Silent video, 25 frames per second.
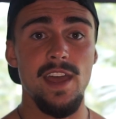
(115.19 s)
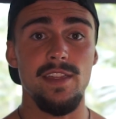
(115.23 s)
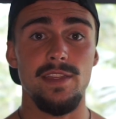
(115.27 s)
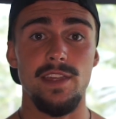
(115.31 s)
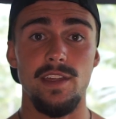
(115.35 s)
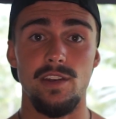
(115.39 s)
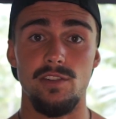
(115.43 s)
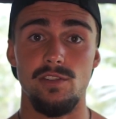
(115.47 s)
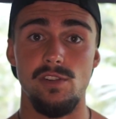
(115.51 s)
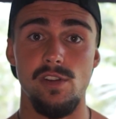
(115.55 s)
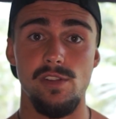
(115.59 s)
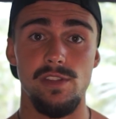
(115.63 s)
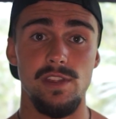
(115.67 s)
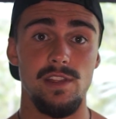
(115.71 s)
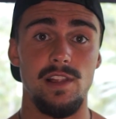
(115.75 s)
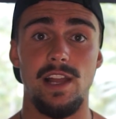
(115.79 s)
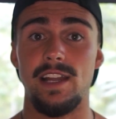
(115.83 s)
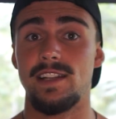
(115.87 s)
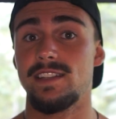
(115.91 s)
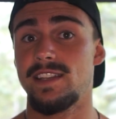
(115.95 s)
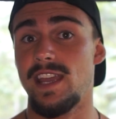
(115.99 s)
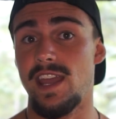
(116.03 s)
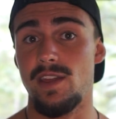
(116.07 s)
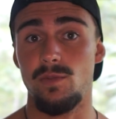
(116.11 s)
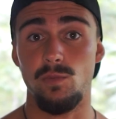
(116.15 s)
that are only
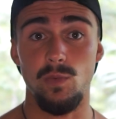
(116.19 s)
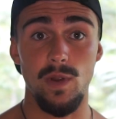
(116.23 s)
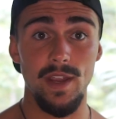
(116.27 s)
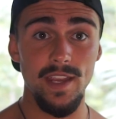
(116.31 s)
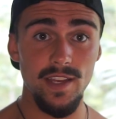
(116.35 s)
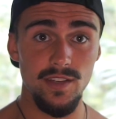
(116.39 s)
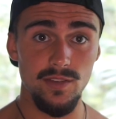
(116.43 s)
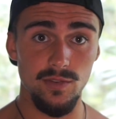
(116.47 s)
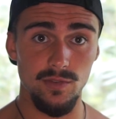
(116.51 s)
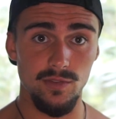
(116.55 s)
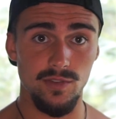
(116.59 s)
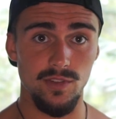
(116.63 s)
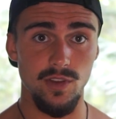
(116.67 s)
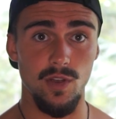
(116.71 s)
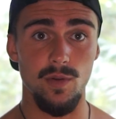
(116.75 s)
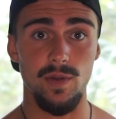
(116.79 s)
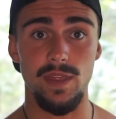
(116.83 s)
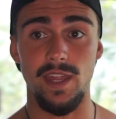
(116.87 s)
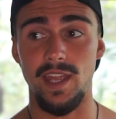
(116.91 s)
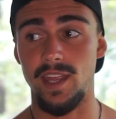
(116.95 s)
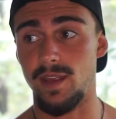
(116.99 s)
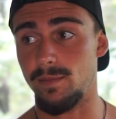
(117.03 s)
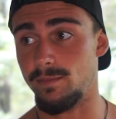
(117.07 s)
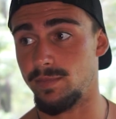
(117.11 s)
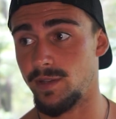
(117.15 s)
like 10 weeks or so
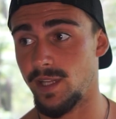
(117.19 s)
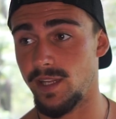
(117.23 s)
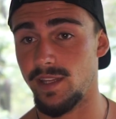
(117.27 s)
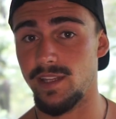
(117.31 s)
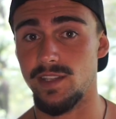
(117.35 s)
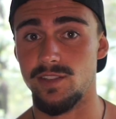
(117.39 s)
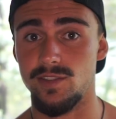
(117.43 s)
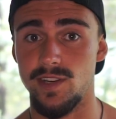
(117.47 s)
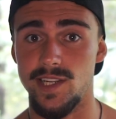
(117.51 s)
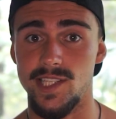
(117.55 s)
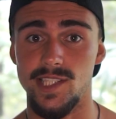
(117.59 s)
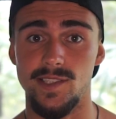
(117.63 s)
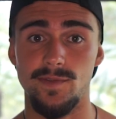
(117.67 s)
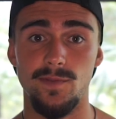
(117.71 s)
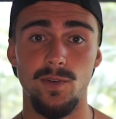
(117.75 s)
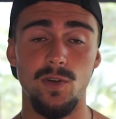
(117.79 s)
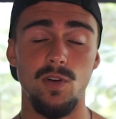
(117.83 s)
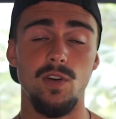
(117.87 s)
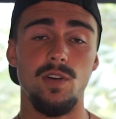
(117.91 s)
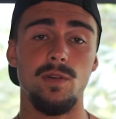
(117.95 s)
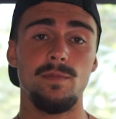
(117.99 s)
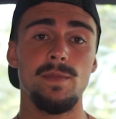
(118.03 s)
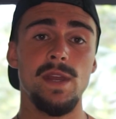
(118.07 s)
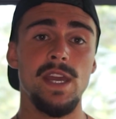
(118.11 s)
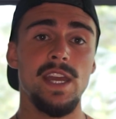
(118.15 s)
and they completely
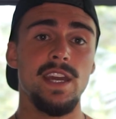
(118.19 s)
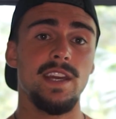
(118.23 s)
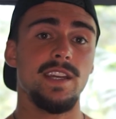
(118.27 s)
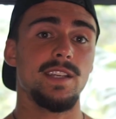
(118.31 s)
transform,